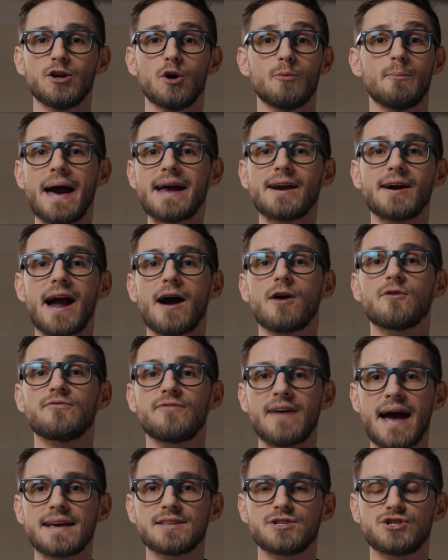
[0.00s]
No matter how
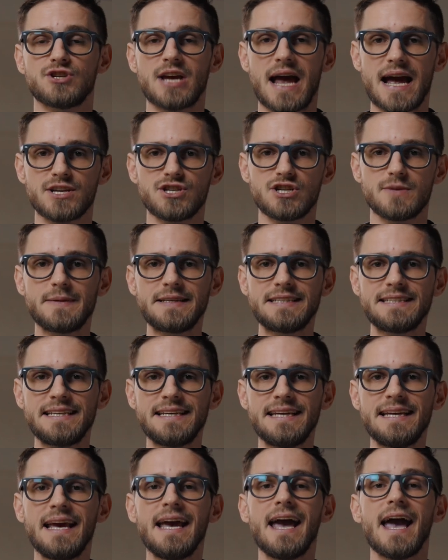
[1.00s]
fast
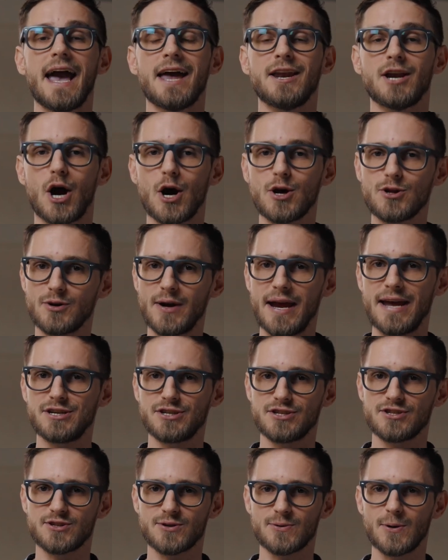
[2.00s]
ChatGPT and other
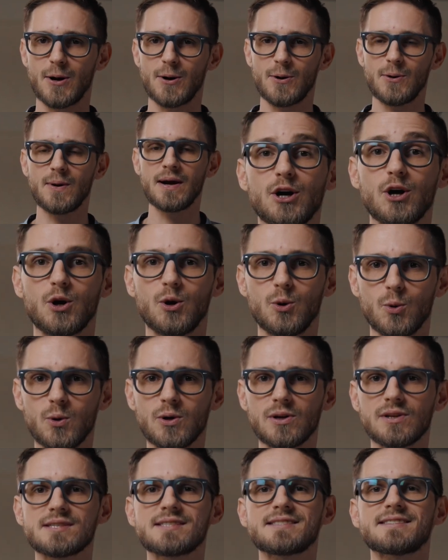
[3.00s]
agents grow,
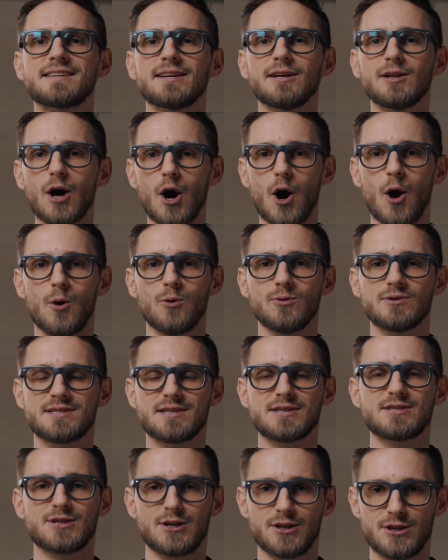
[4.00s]
Google still owns
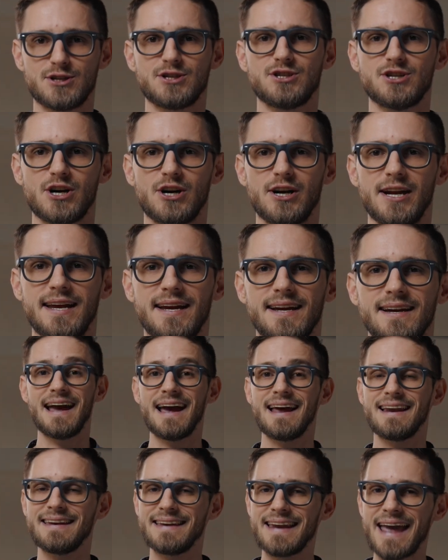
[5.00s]
the search journey,
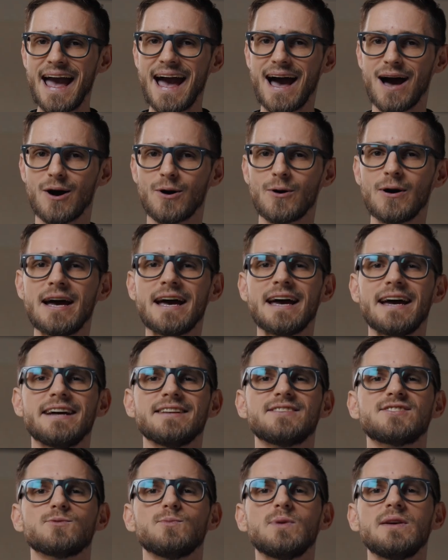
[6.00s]
and now
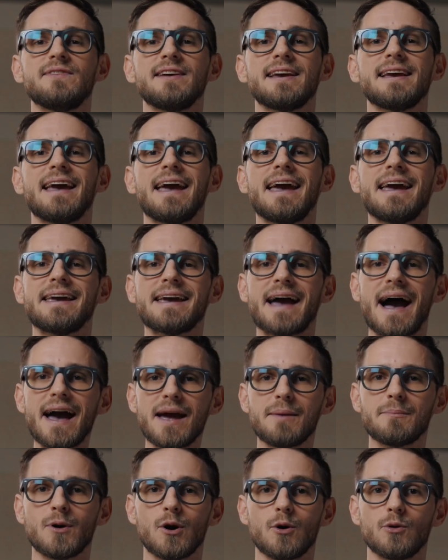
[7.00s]
it's weaving
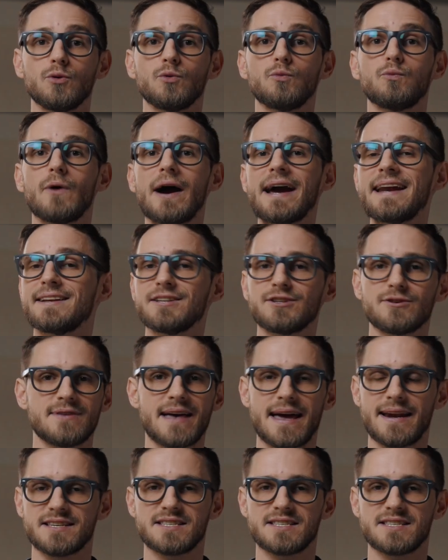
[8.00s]
AI mode right into that